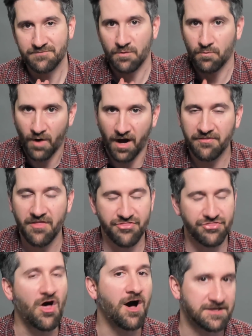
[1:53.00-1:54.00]
on the
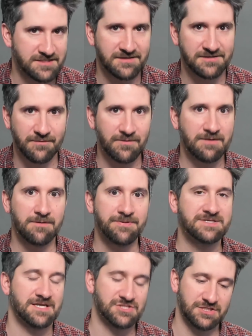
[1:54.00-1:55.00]
thought that we would
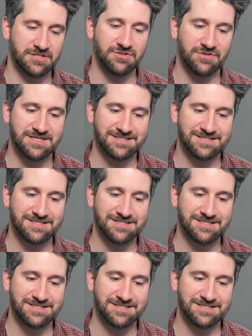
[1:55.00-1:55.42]
potentially do this.